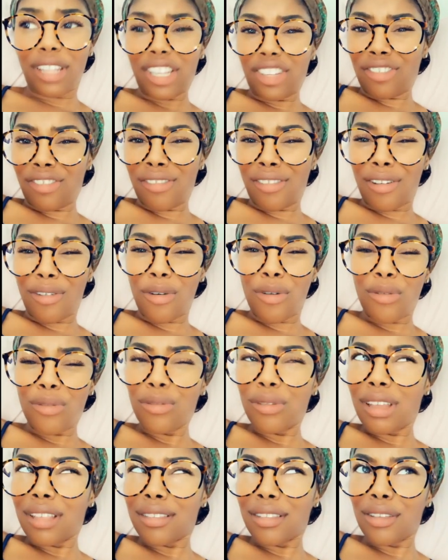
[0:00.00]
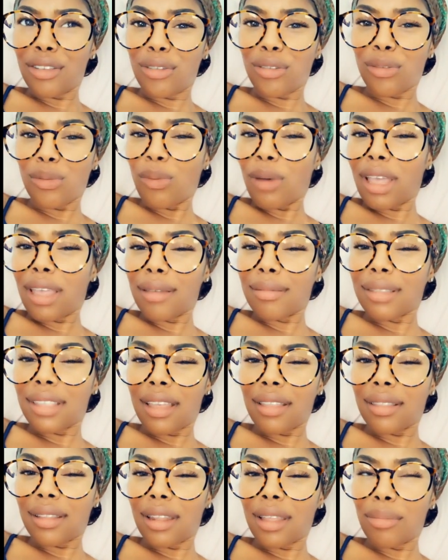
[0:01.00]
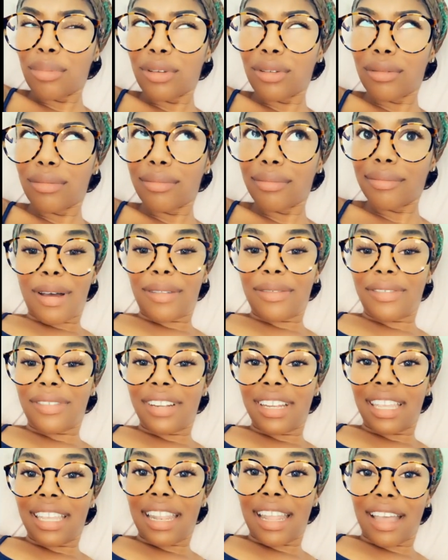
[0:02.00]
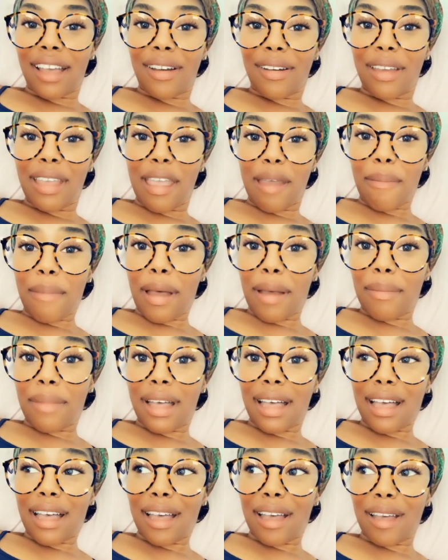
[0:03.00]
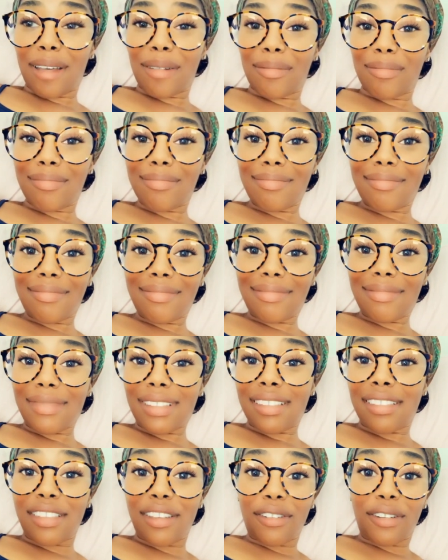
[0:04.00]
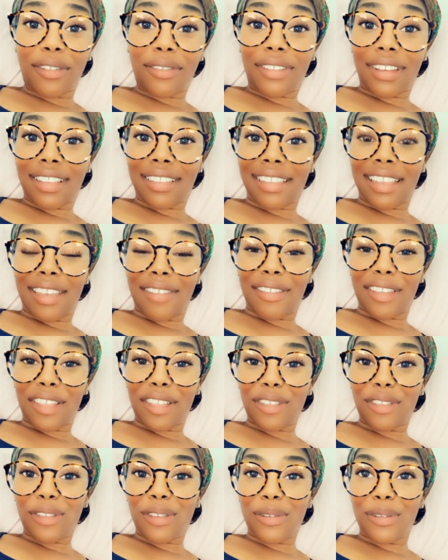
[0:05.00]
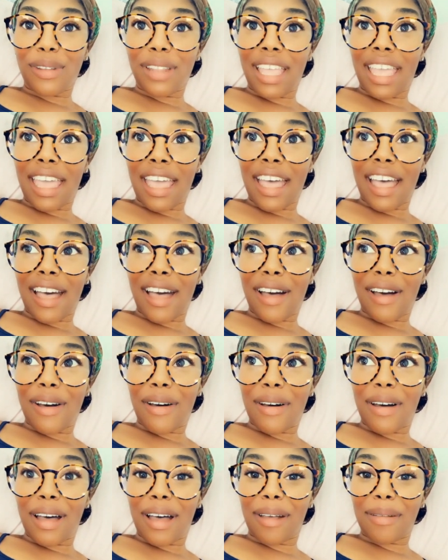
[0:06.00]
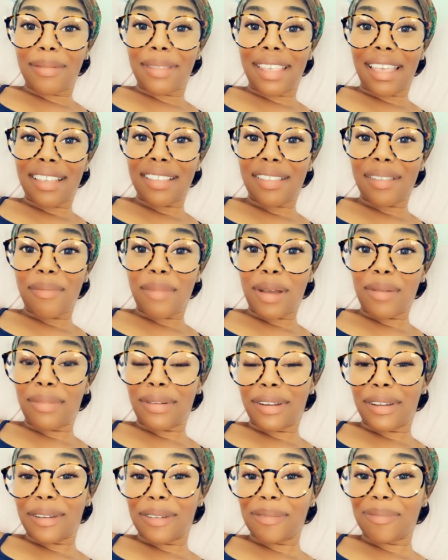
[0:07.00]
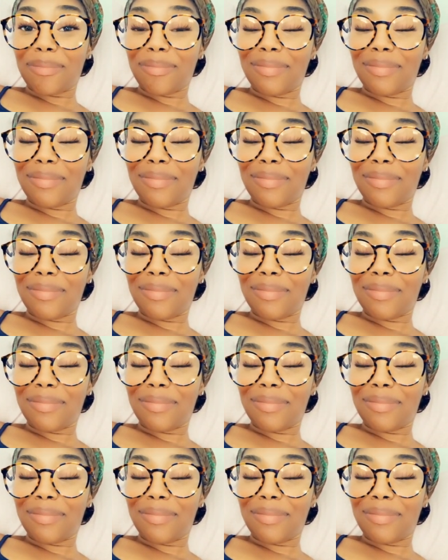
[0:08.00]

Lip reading: Because who doesn't use wipes after they poop? I'm freaking out, and my mom, zero fucks given. So now I'm texting my bro.